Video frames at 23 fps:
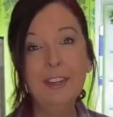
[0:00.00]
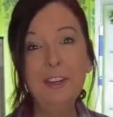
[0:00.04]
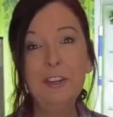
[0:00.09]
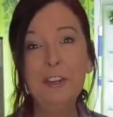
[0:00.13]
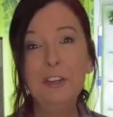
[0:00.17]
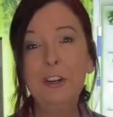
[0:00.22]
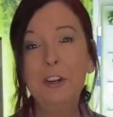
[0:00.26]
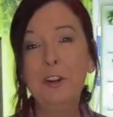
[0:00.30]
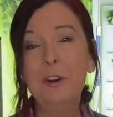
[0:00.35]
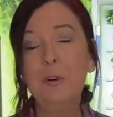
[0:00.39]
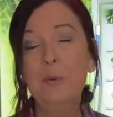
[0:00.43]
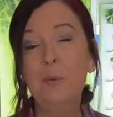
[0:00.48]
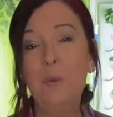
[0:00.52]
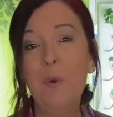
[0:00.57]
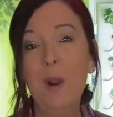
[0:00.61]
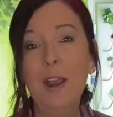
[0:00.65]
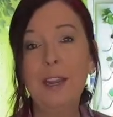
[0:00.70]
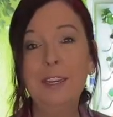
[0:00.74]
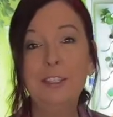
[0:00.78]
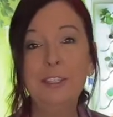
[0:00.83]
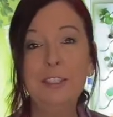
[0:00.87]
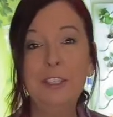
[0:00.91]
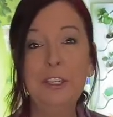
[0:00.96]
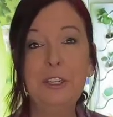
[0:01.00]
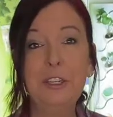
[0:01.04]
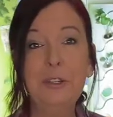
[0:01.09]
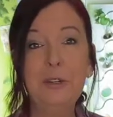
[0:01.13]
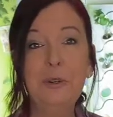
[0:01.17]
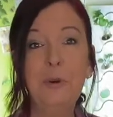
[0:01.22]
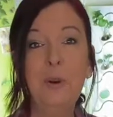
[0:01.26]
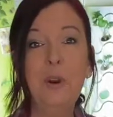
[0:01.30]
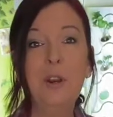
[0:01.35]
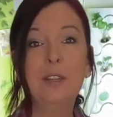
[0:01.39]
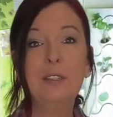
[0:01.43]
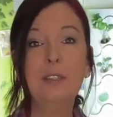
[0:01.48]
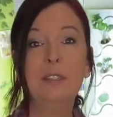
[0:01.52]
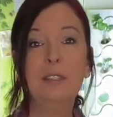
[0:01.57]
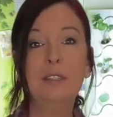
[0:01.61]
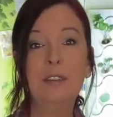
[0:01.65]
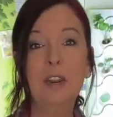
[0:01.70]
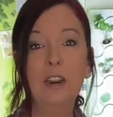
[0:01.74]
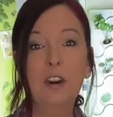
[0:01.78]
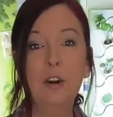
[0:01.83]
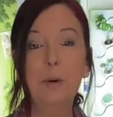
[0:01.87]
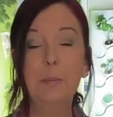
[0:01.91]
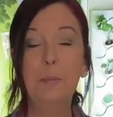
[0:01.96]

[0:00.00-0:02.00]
you're gonna want to start